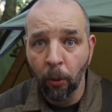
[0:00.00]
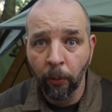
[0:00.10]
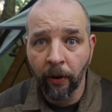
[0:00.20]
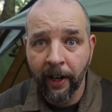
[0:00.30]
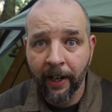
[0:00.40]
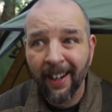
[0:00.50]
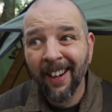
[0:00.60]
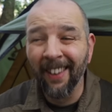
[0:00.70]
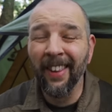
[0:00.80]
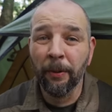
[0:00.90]
all night
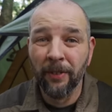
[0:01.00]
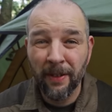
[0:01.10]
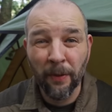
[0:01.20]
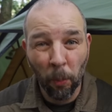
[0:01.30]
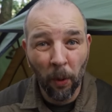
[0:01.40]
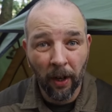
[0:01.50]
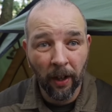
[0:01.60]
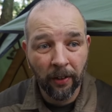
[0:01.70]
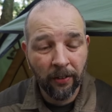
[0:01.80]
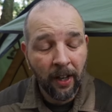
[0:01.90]
and that was even worse.